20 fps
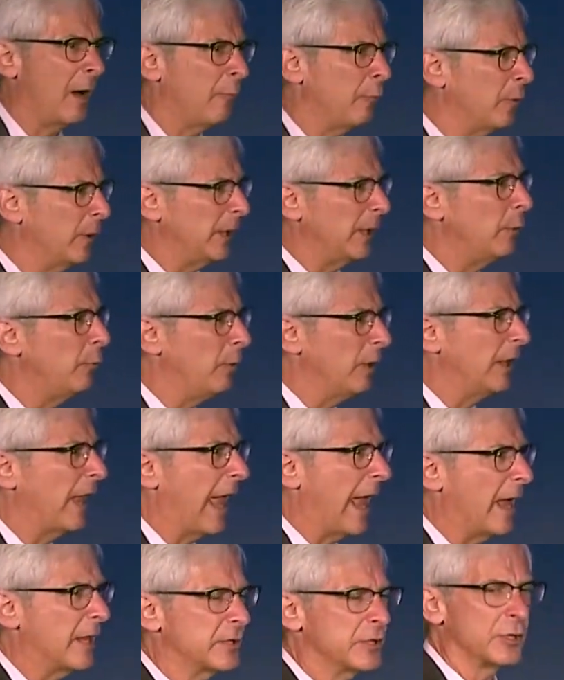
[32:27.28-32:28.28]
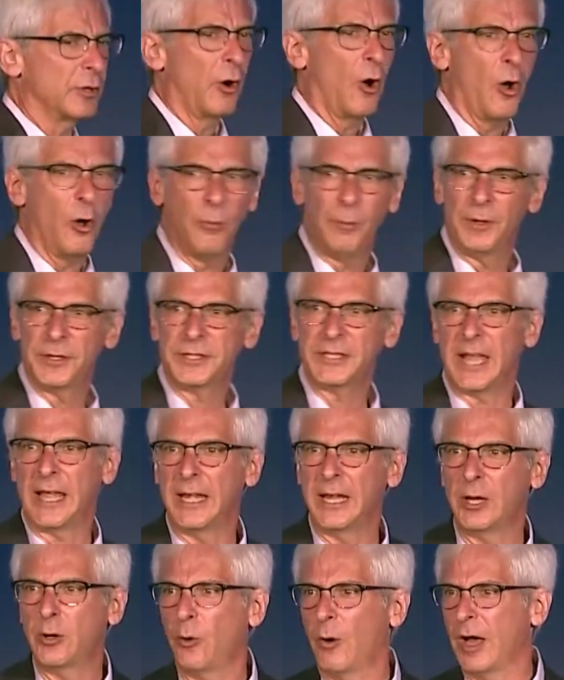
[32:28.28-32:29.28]
really will answer almost
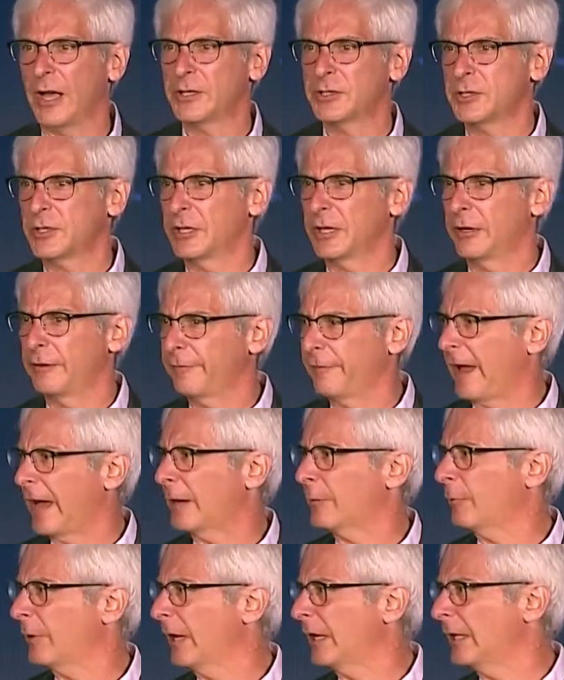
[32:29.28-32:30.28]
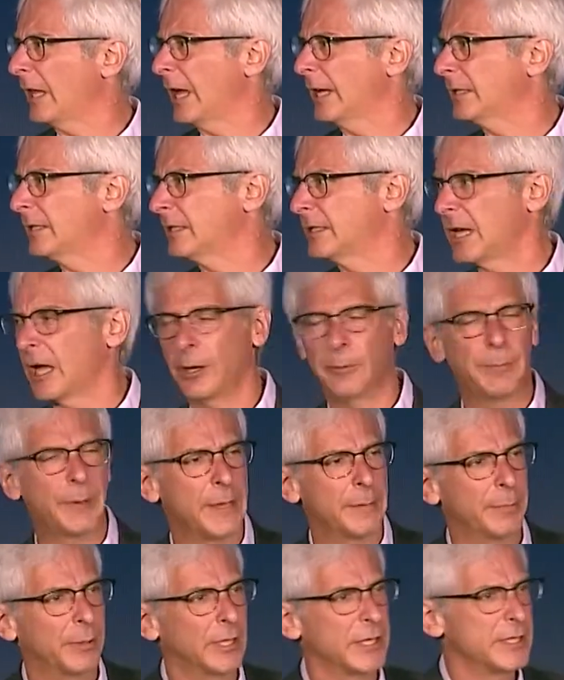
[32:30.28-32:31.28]
any question. In fact, what I like to tell
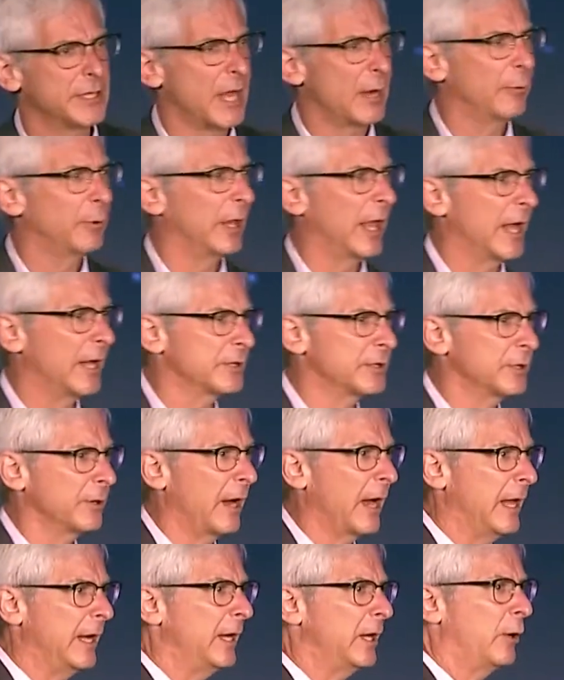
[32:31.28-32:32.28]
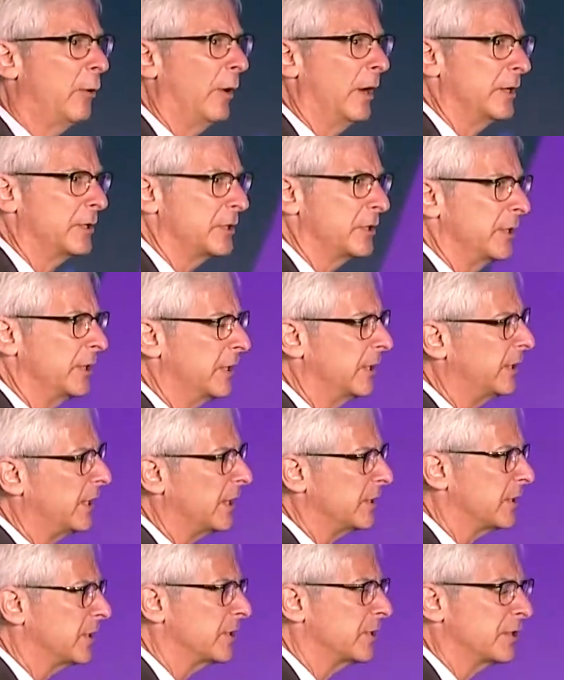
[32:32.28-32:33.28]
people is I will answer any question that
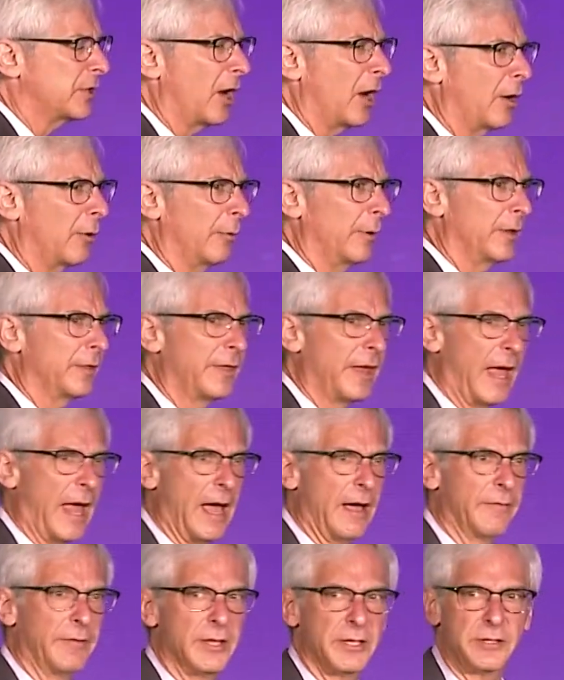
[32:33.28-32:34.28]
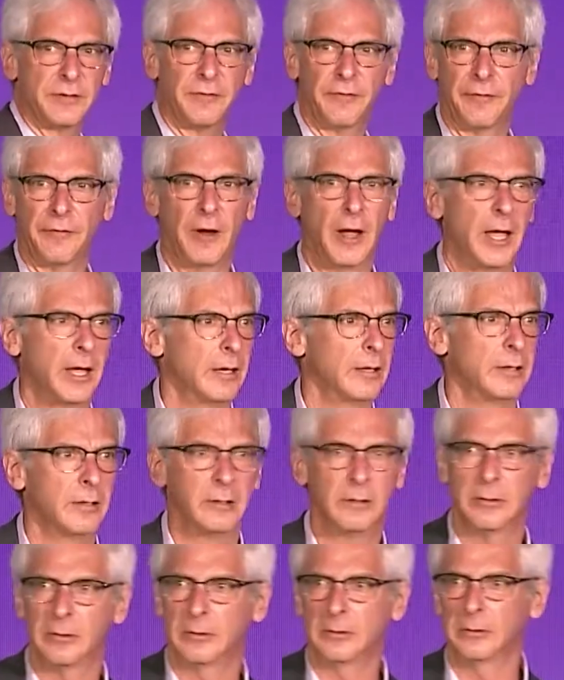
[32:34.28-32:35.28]
doesn't start with, I have this
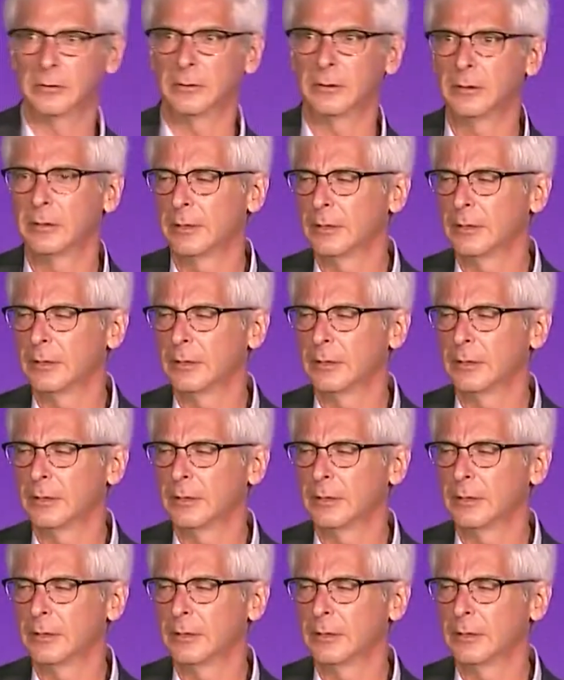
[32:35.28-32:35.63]
friend who...